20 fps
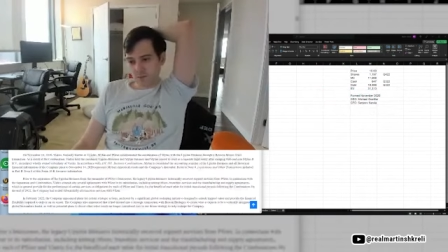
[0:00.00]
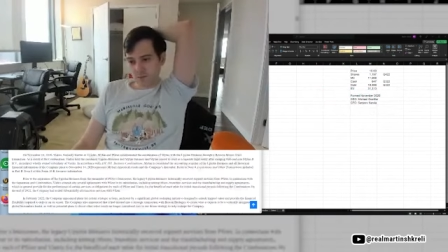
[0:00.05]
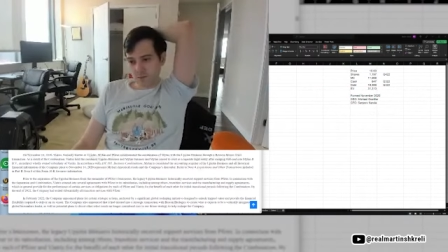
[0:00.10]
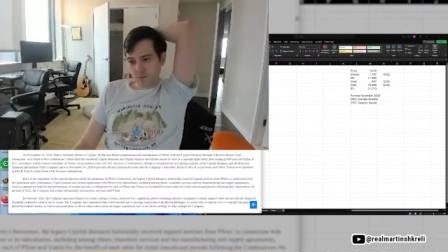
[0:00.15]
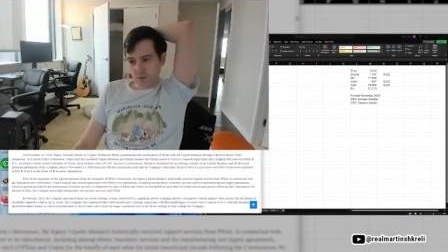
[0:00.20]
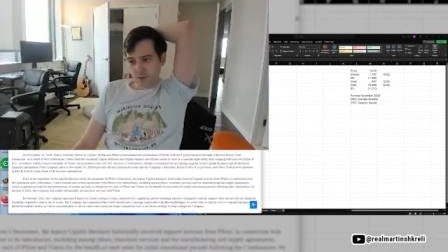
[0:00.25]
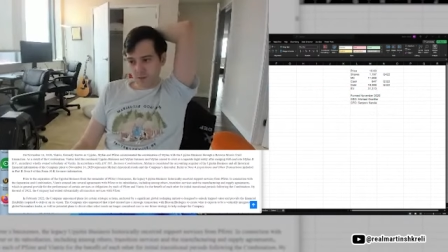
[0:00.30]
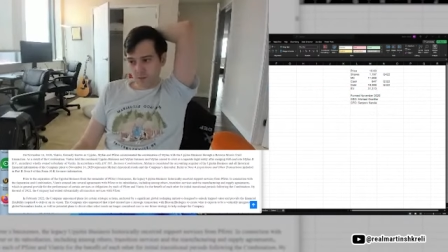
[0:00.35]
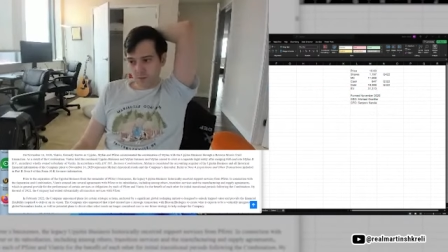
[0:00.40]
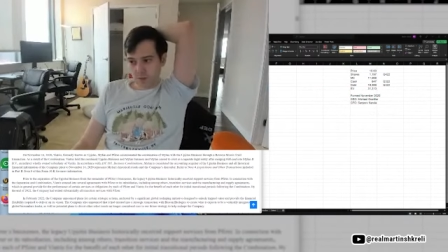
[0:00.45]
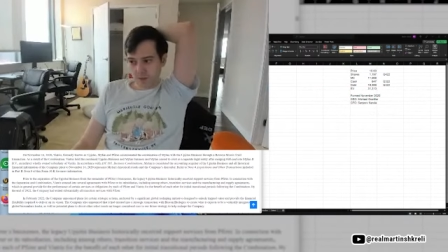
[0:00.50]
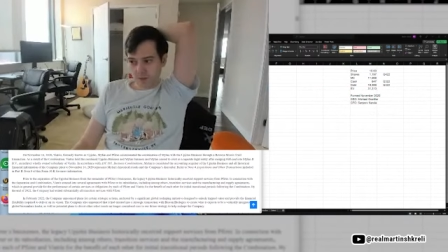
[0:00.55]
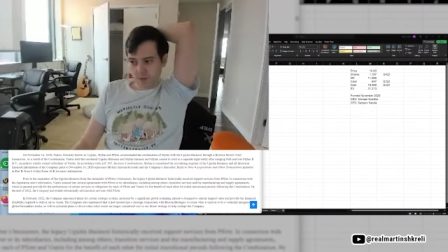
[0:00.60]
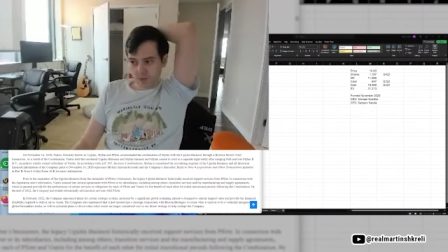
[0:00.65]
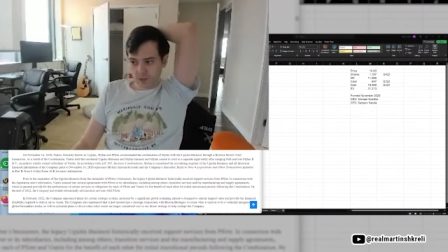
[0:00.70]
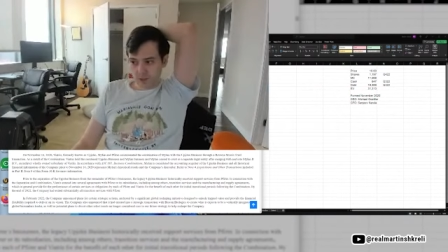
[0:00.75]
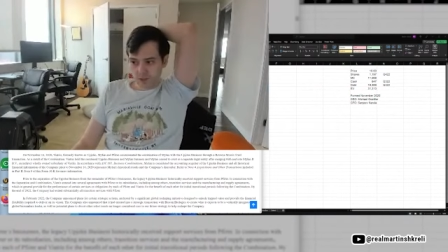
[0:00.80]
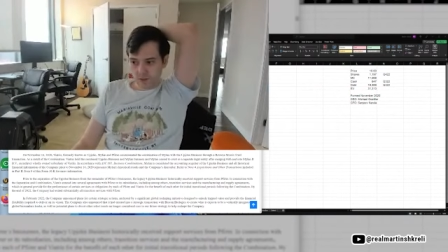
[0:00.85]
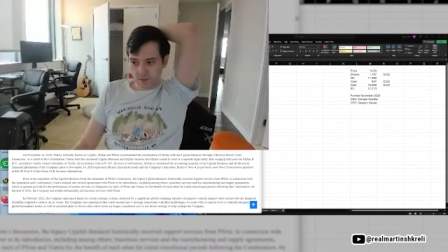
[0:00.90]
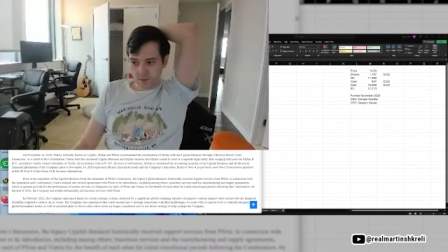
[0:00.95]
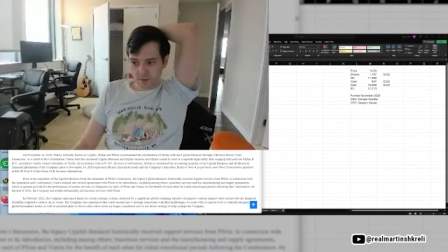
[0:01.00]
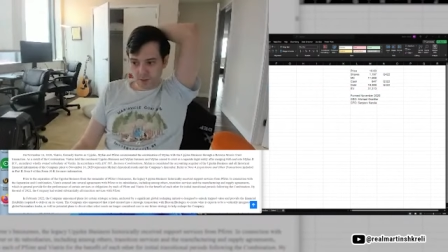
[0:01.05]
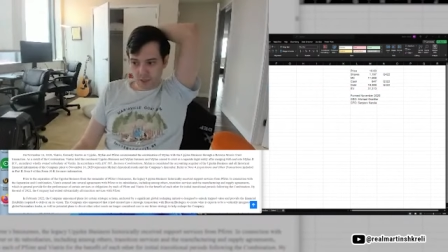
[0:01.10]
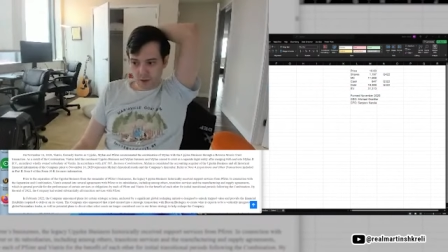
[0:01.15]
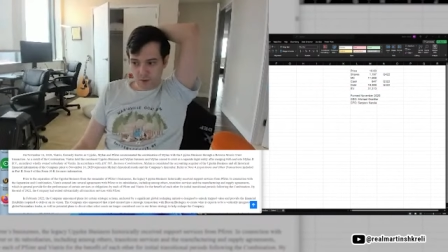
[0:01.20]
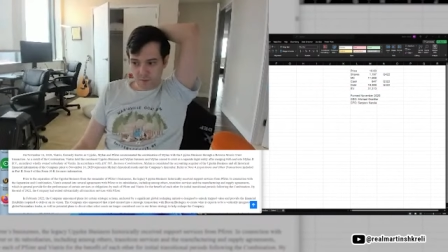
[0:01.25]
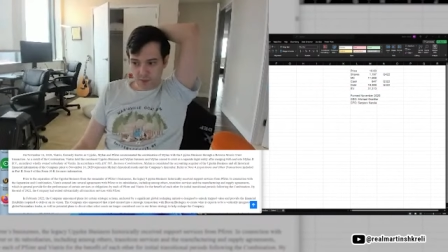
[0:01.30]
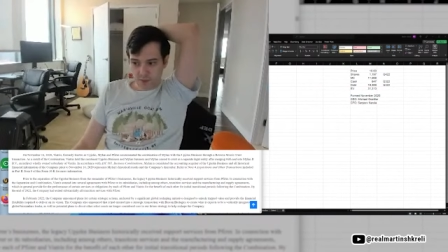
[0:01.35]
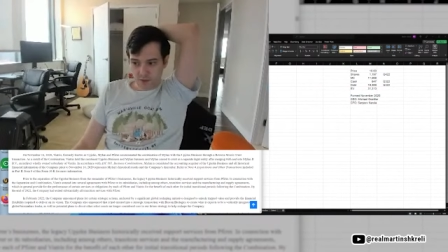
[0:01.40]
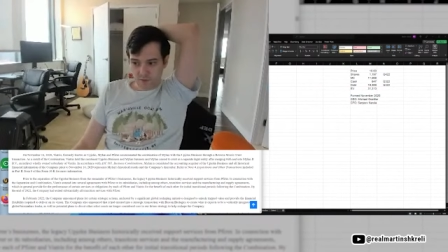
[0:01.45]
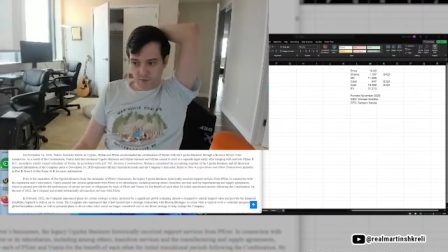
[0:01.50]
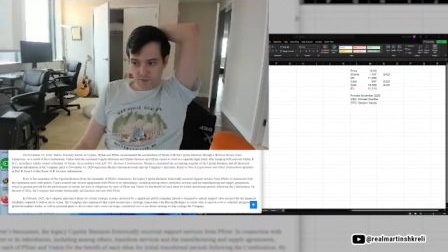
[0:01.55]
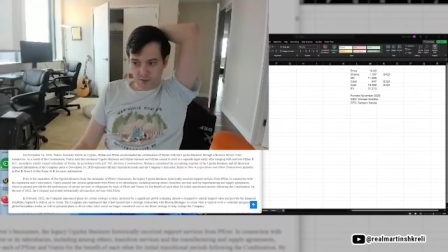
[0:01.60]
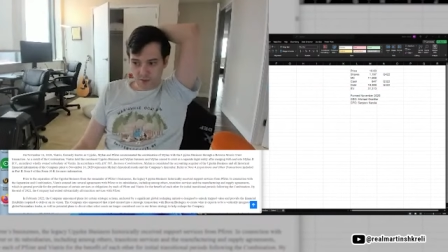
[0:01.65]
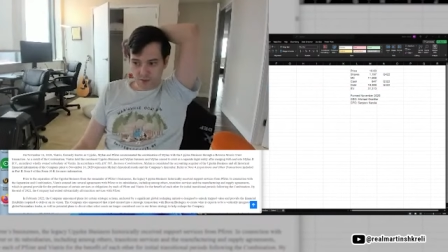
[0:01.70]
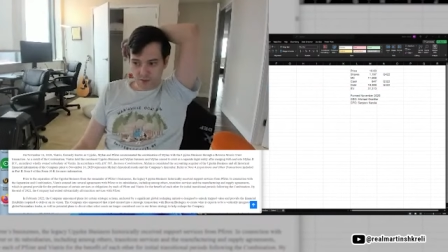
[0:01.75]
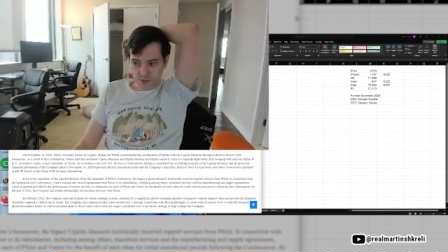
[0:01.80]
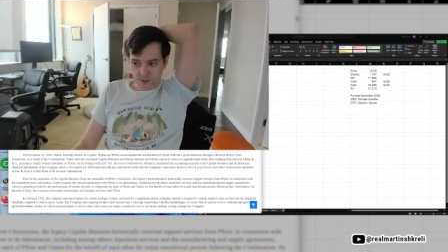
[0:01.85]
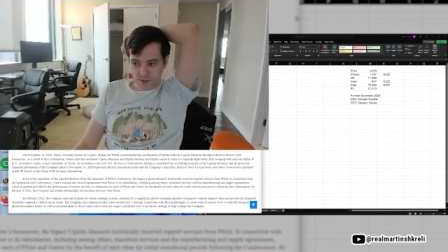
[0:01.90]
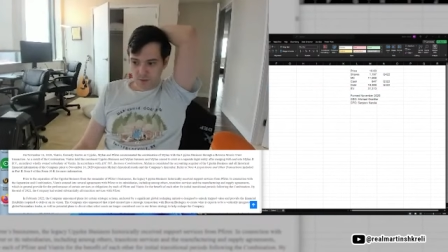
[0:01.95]
you know, basically how a bank
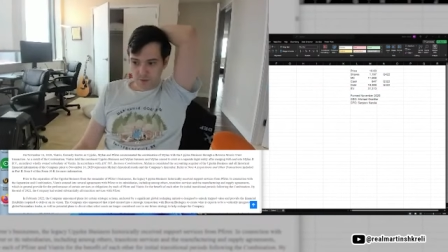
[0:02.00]
fails.